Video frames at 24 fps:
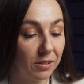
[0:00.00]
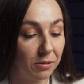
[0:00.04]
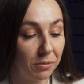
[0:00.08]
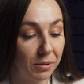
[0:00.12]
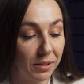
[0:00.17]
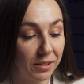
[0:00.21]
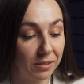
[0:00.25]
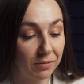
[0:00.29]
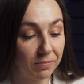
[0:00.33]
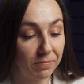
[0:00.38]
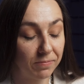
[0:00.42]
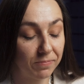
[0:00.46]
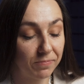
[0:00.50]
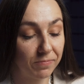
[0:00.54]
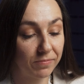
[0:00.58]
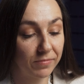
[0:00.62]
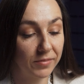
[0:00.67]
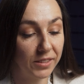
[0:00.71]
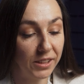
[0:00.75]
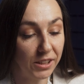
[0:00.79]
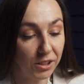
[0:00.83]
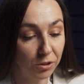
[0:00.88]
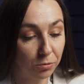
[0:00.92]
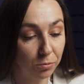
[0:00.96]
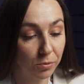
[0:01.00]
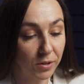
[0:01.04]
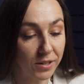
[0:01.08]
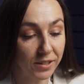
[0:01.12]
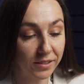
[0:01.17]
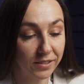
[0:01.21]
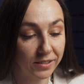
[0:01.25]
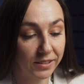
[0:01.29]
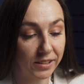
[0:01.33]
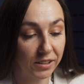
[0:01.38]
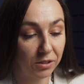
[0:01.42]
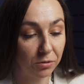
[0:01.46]
well, it
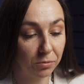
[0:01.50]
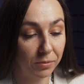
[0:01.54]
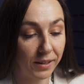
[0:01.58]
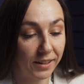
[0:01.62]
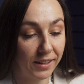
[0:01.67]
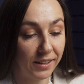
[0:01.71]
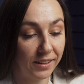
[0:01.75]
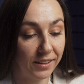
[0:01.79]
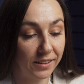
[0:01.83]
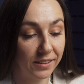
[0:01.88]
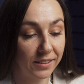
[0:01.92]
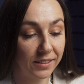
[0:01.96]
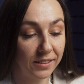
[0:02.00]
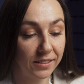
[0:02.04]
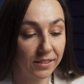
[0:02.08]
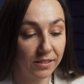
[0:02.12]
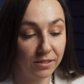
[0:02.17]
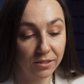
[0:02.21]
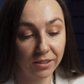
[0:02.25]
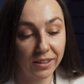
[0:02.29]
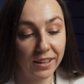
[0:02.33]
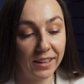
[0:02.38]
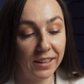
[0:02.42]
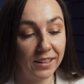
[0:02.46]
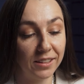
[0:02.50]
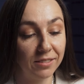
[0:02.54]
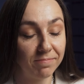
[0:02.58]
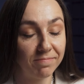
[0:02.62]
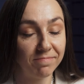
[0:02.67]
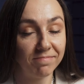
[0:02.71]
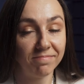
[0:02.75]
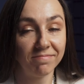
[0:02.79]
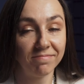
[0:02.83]
works that way. Okay,